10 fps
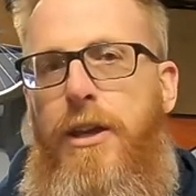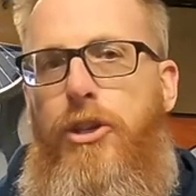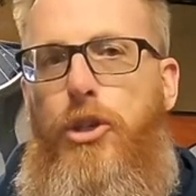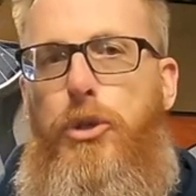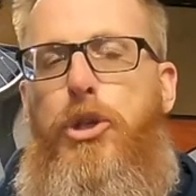
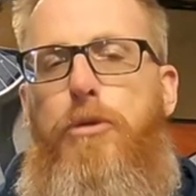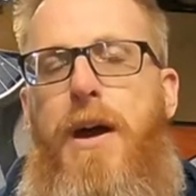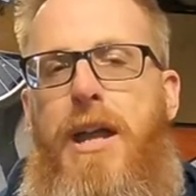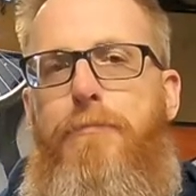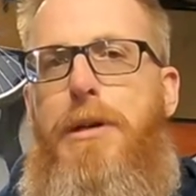YouTube
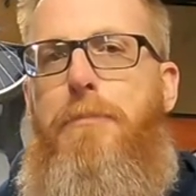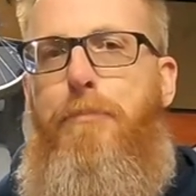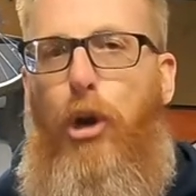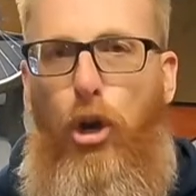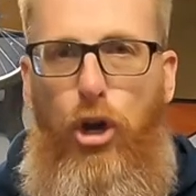had a big
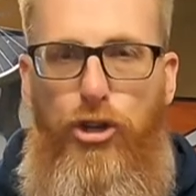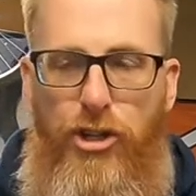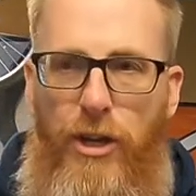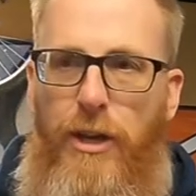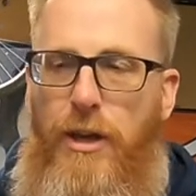purge
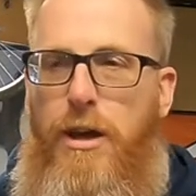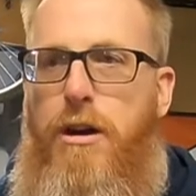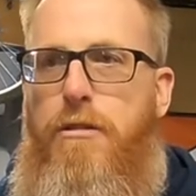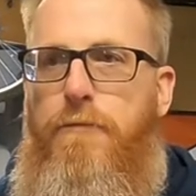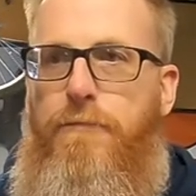
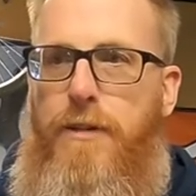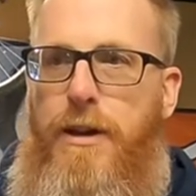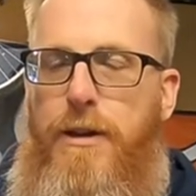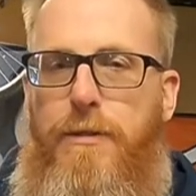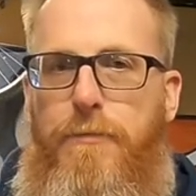of
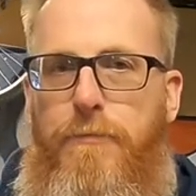uh,